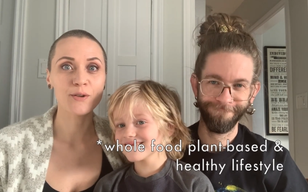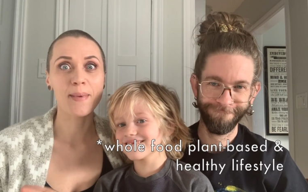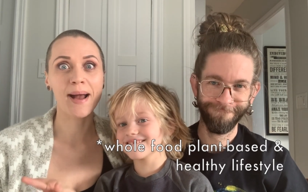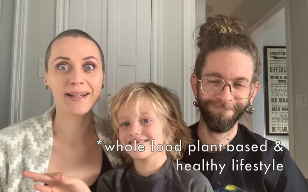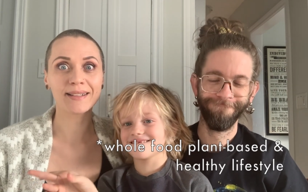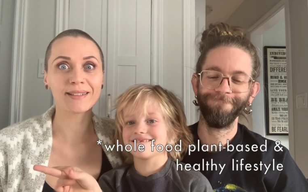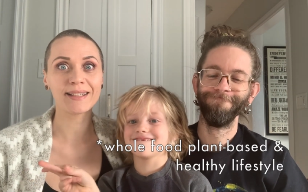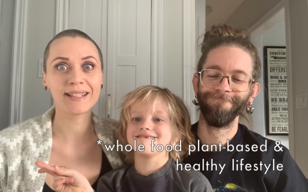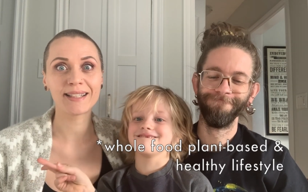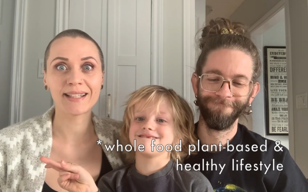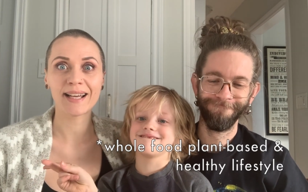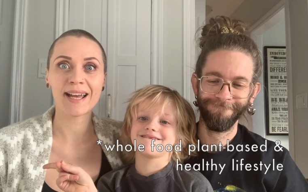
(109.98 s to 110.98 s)

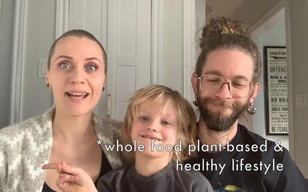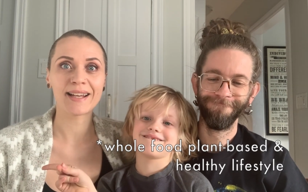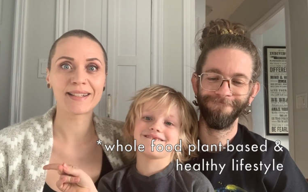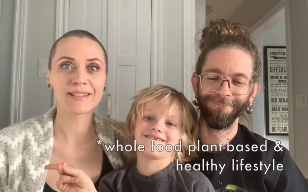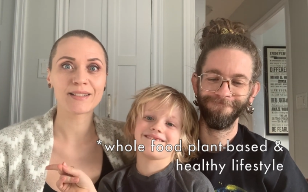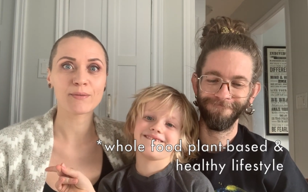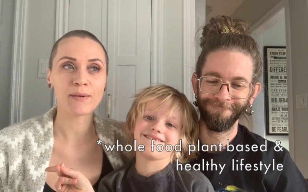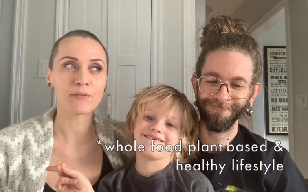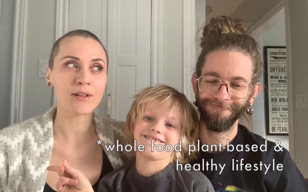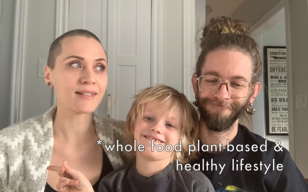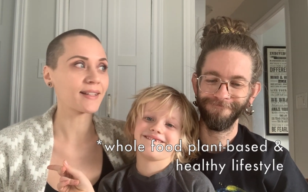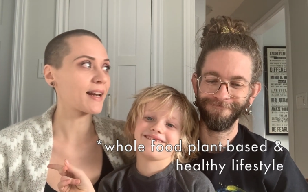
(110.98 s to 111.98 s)
Speaker 1: dramatically and I've
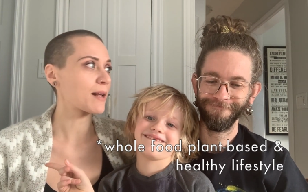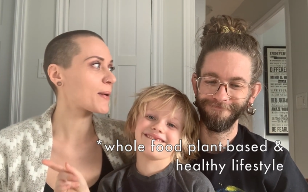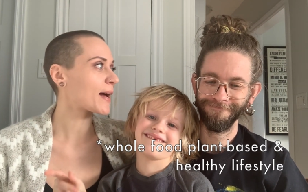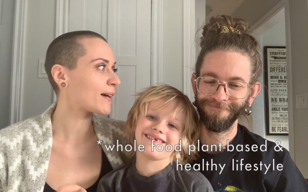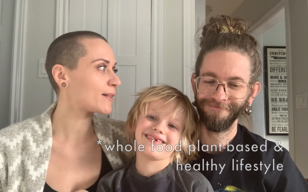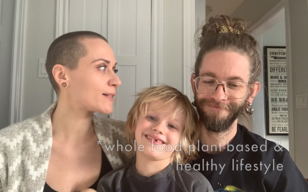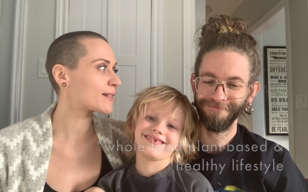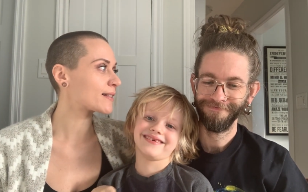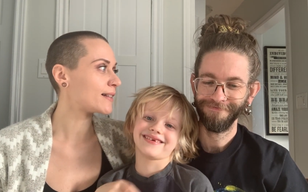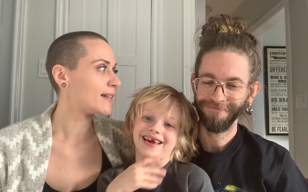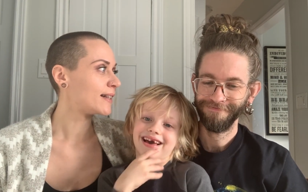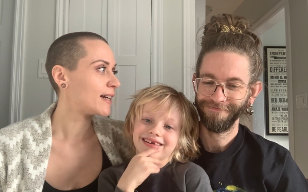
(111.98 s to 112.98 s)
lost 80 pounds.
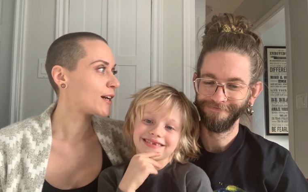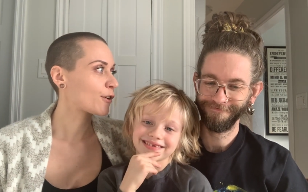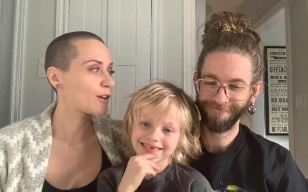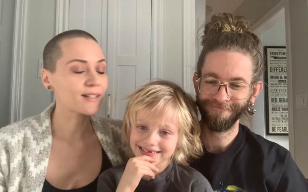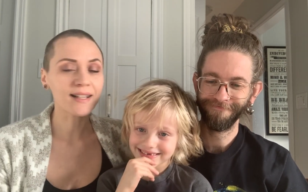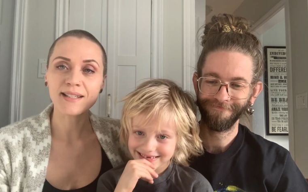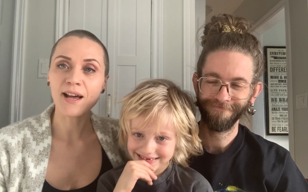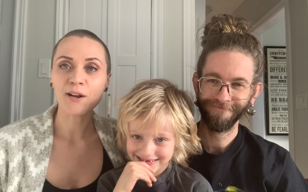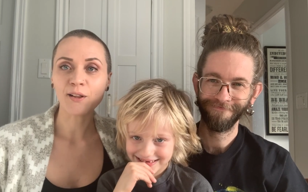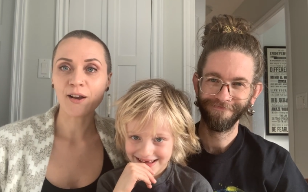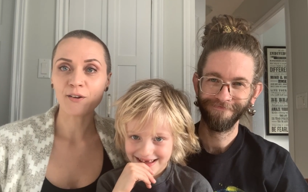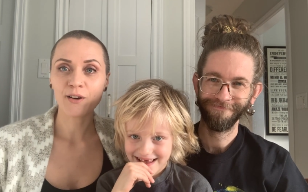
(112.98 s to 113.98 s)
Yeah. Chris mm-hmm. has had
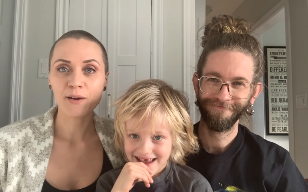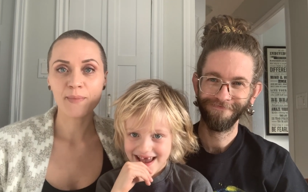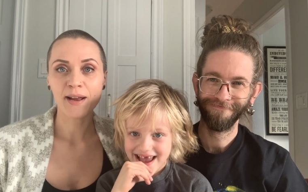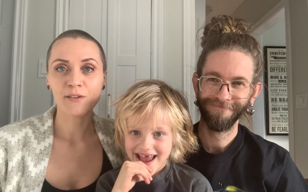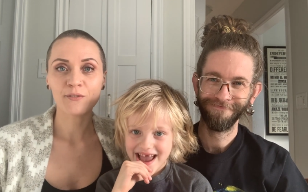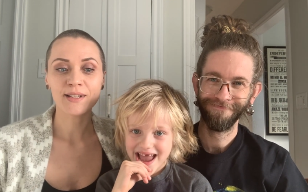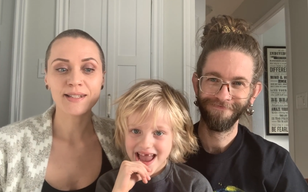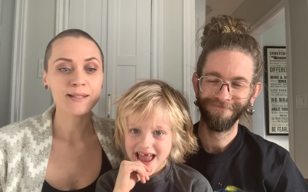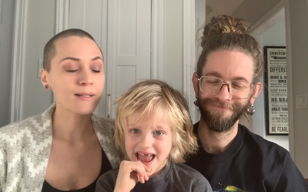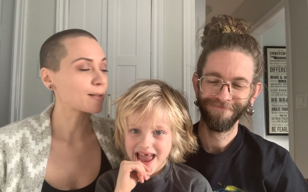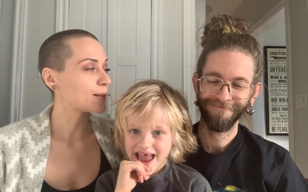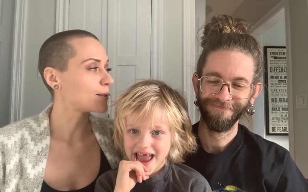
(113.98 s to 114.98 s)
a lot of great benefits
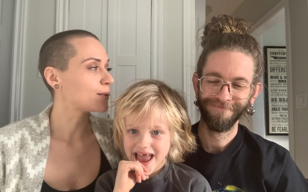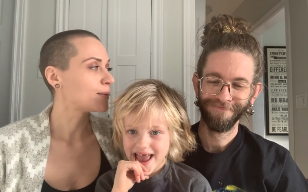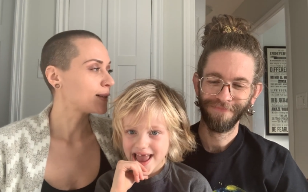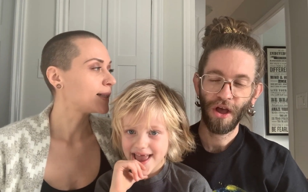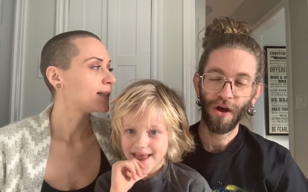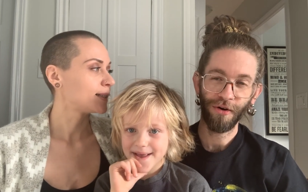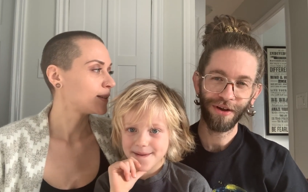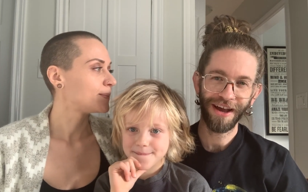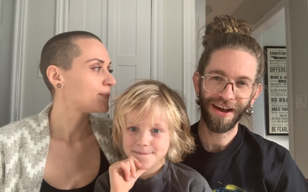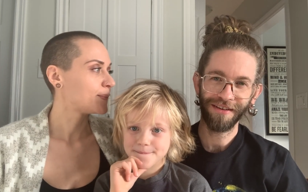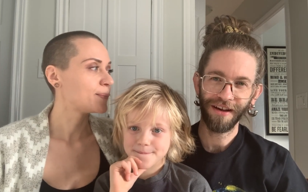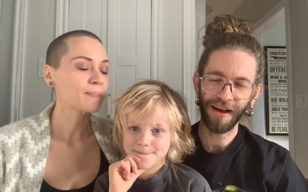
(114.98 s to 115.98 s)
too.
Speaker 2: Oh
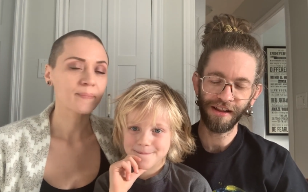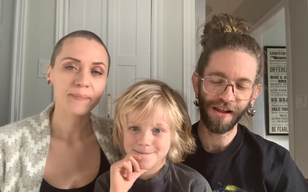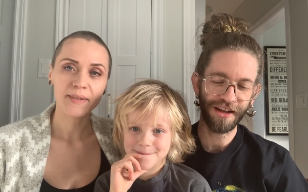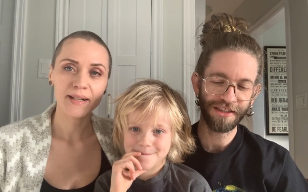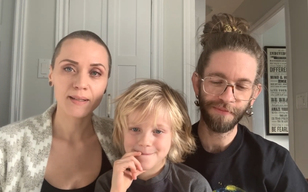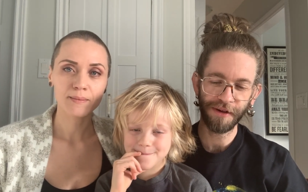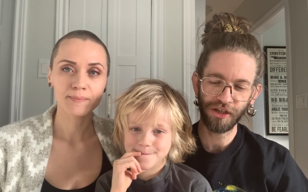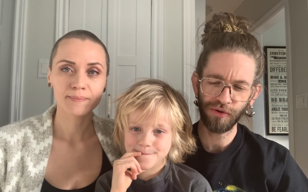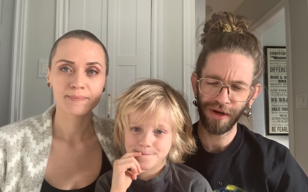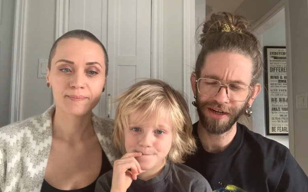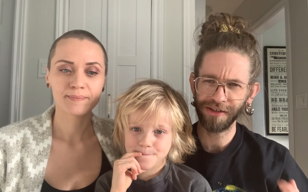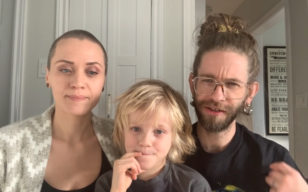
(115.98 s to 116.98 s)
yeah, I lost a bunch of
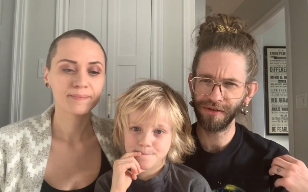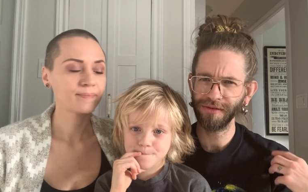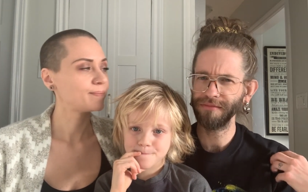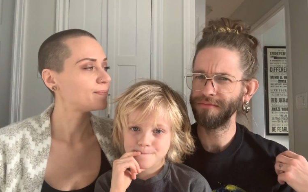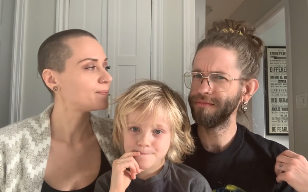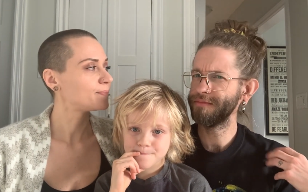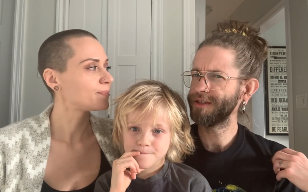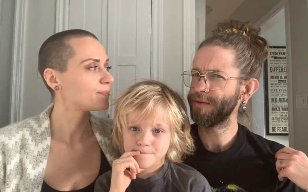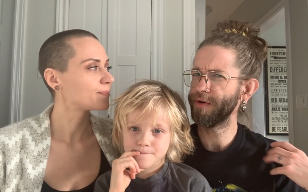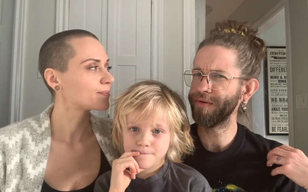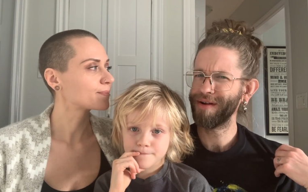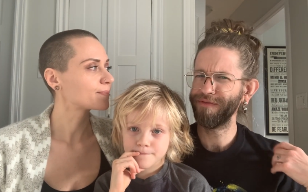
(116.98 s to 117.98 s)
weight too.
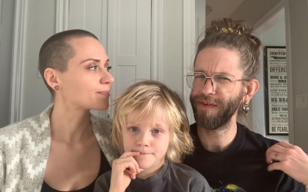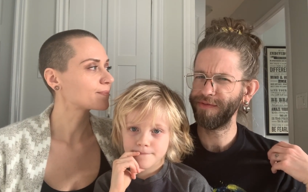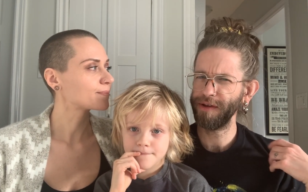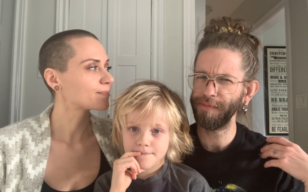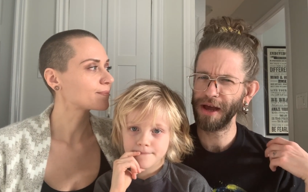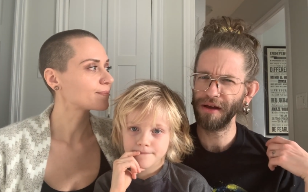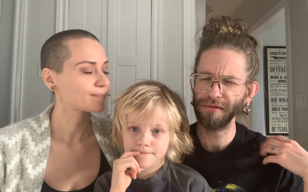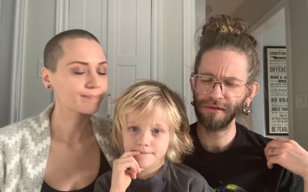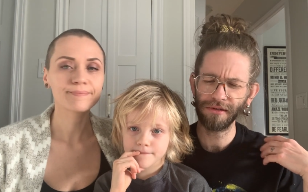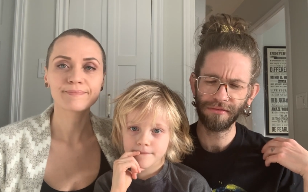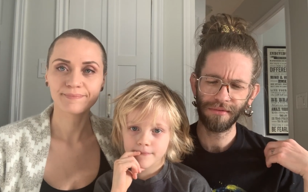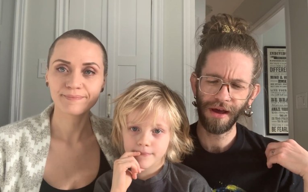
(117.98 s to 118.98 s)
Somewhere around 50
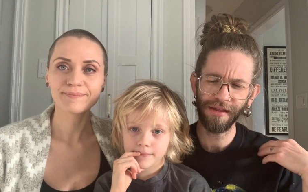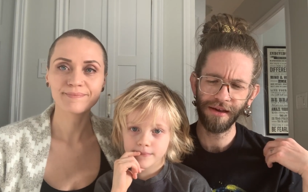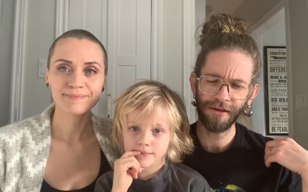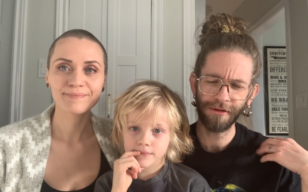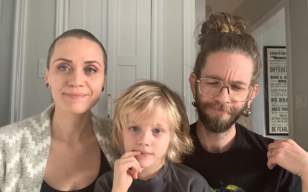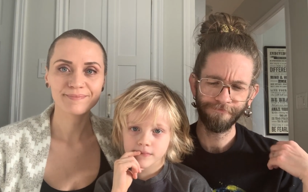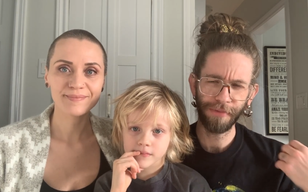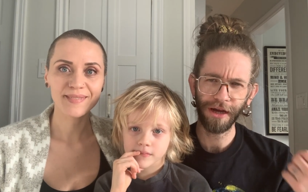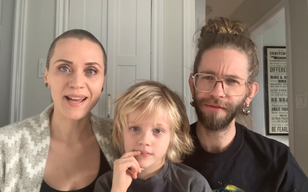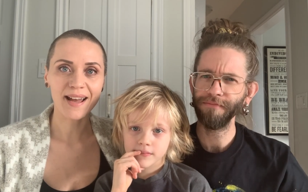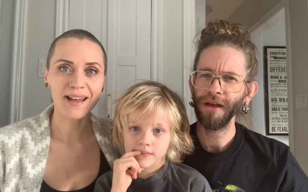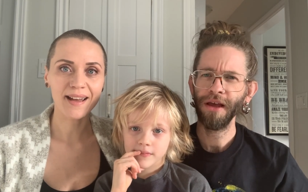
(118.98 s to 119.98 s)
pounds, I think. But
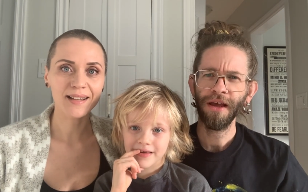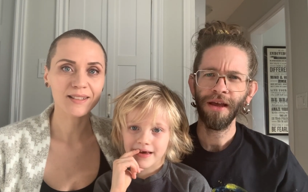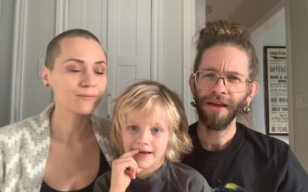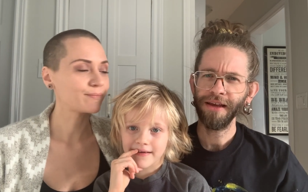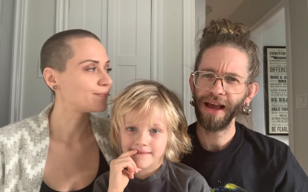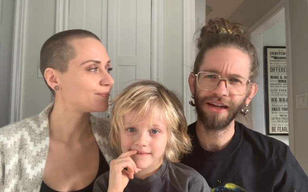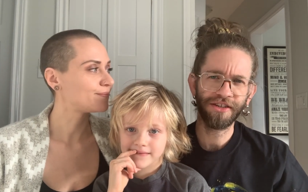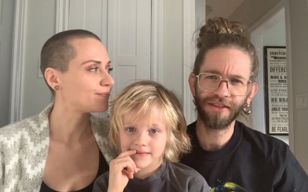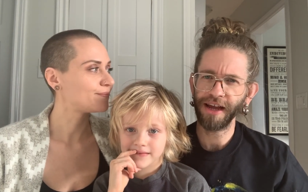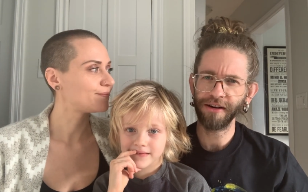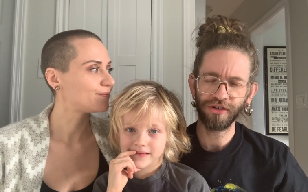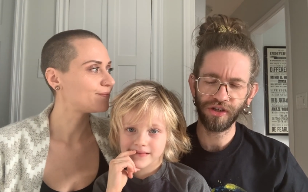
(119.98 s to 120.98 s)
yeah. yeah, just
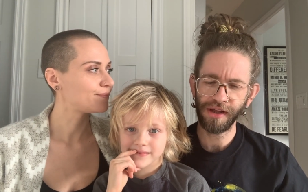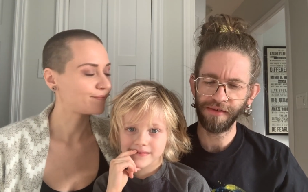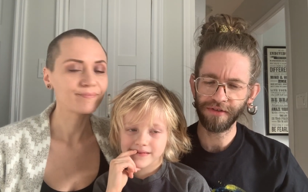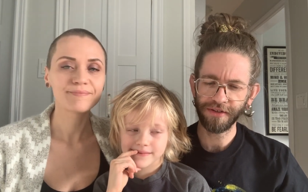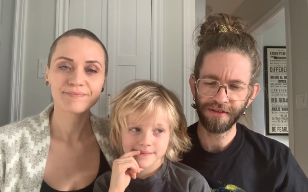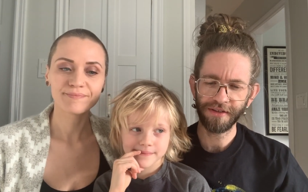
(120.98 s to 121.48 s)
energy levels